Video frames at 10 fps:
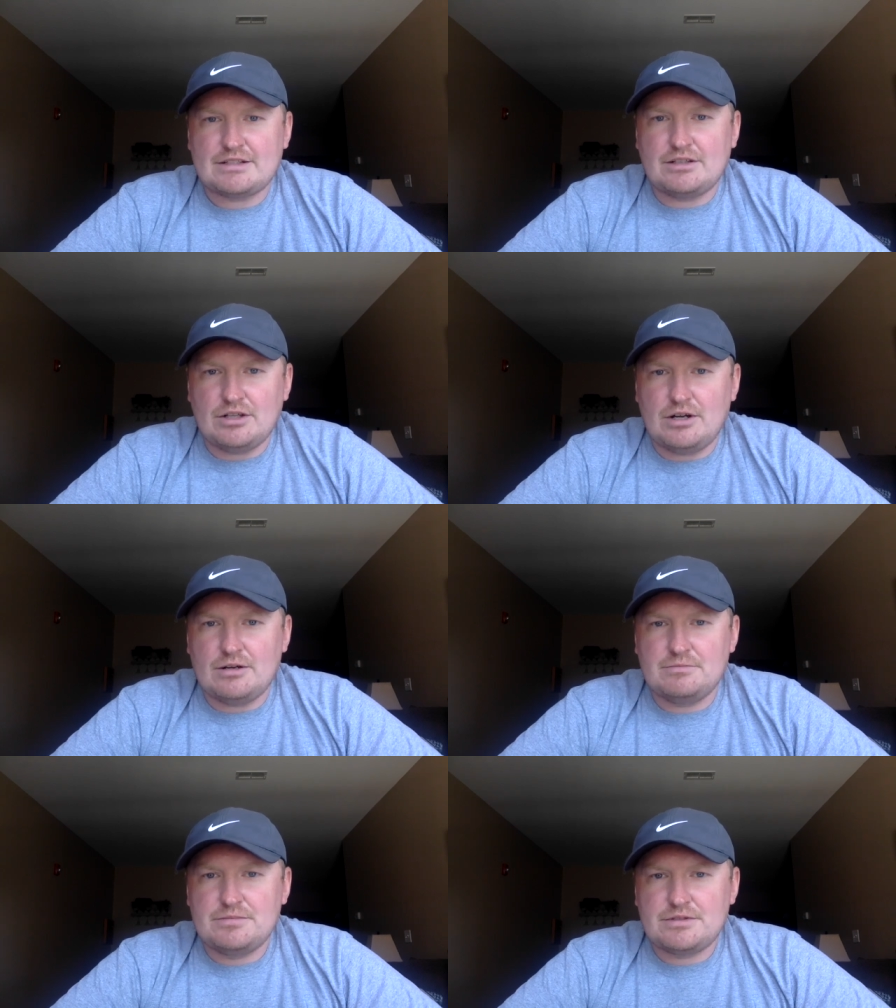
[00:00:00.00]

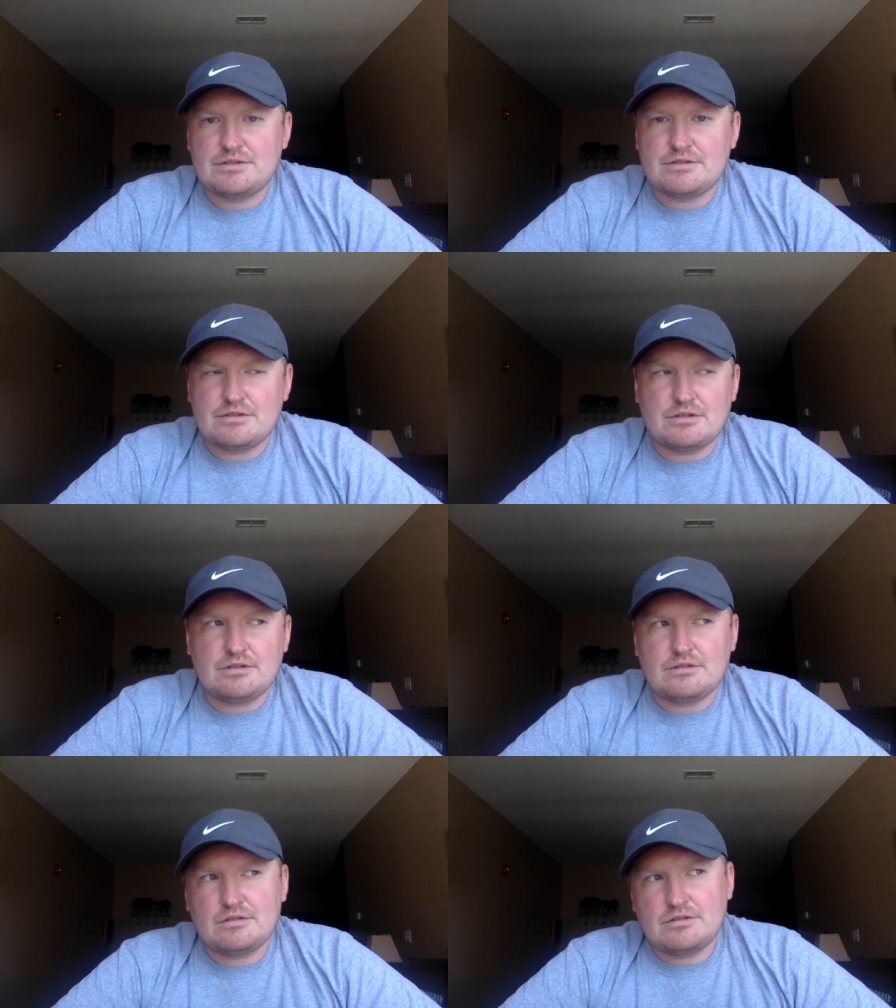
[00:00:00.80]
clubs
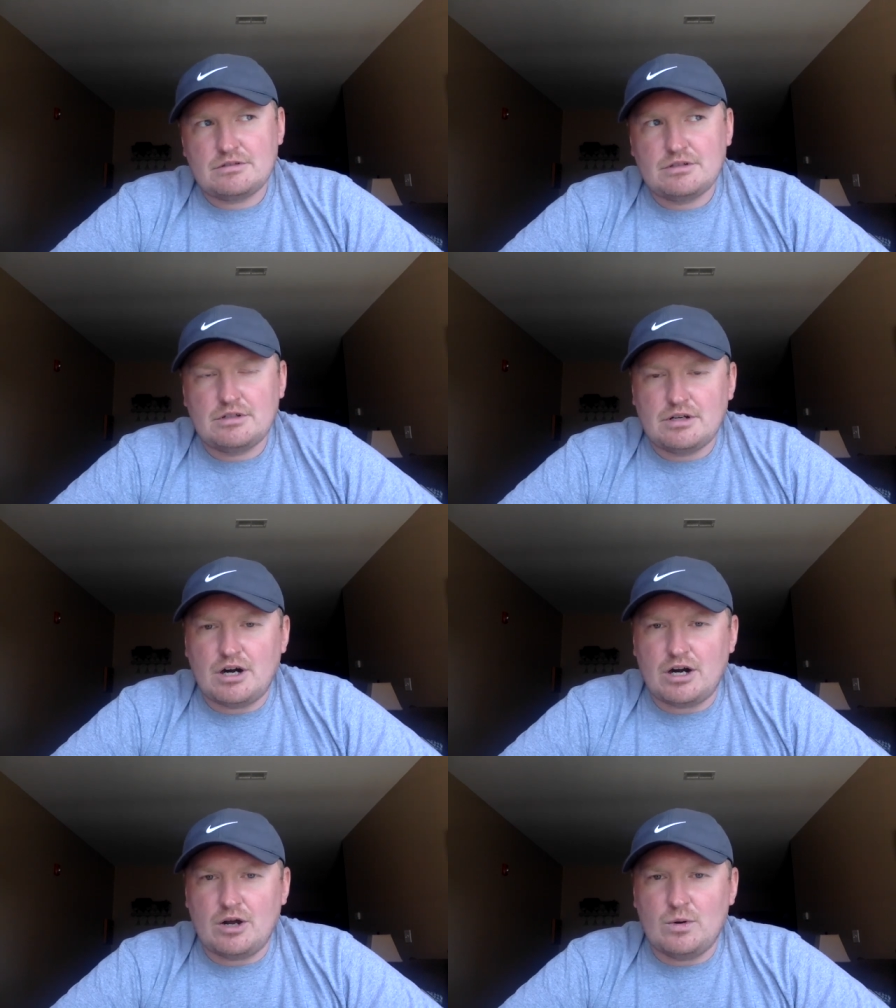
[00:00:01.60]

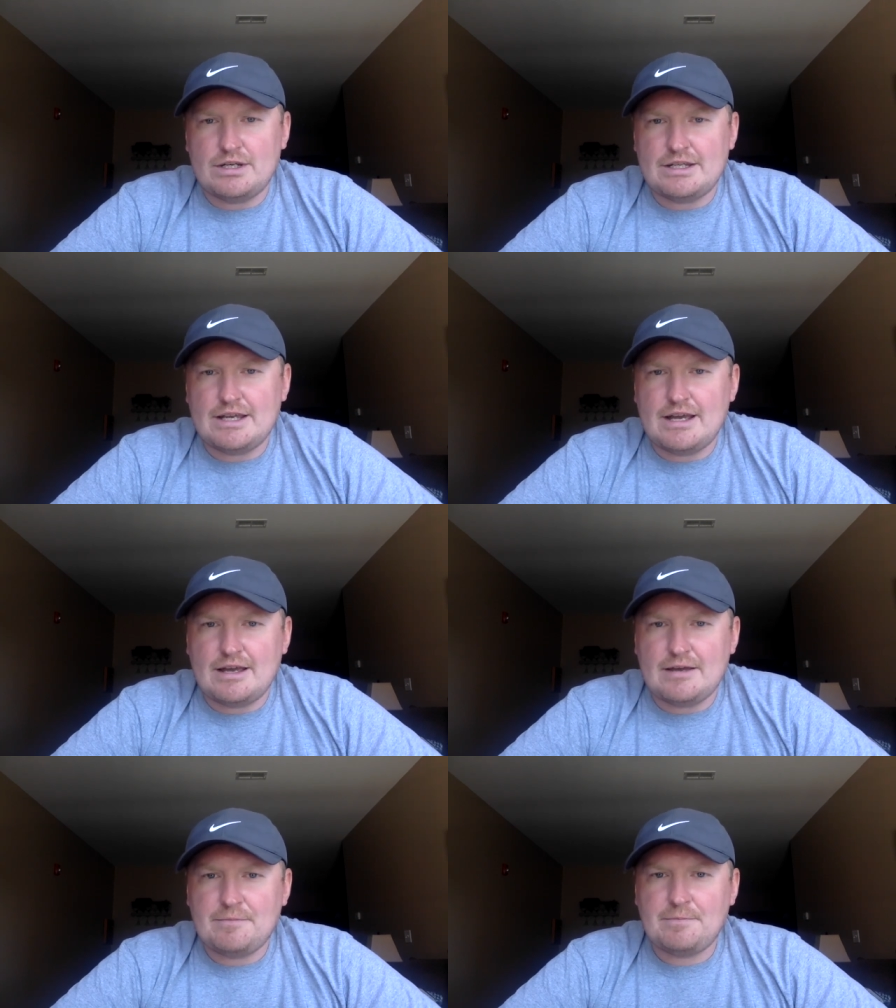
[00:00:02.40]
are going DA.